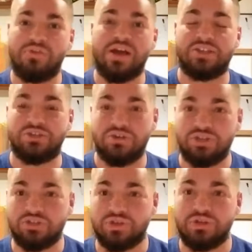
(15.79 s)
You guys know the
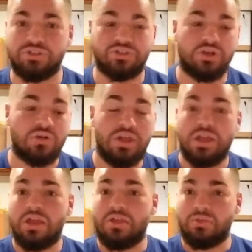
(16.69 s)
drill. So
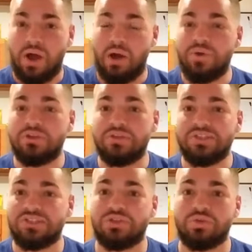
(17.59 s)
how we do
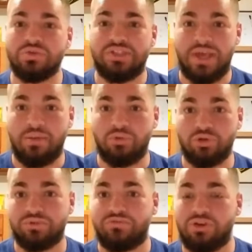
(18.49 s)
this is through DM
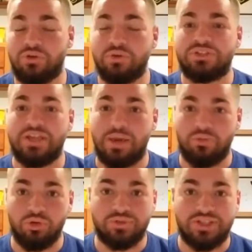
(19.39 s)
groups. If you don't know what DM
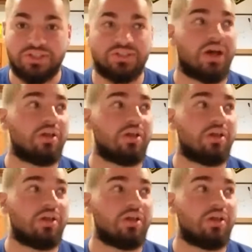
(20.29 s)
groups is,